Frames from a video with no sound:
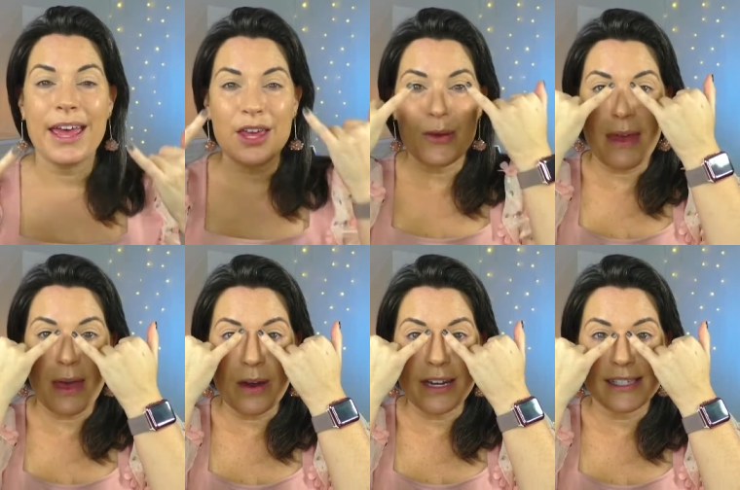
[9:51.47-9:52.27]
You may
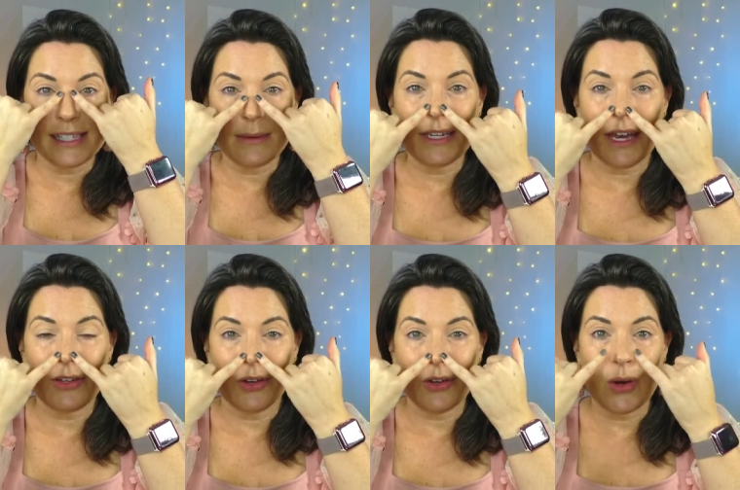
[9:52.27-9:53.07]
want to slim down
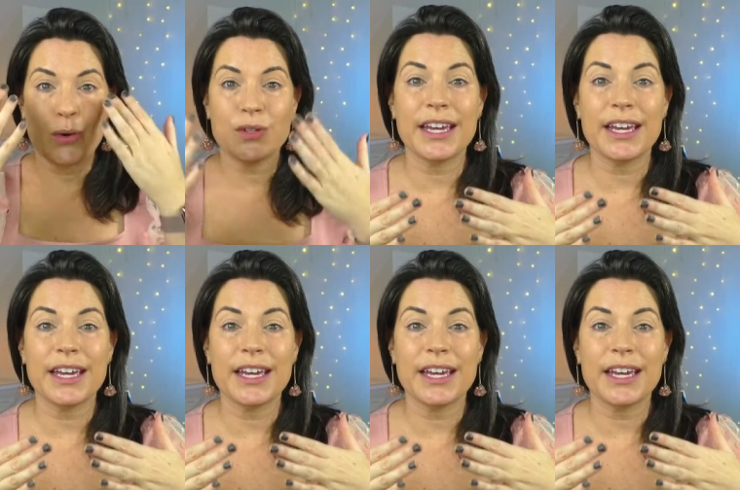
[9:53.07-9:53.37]
your nose.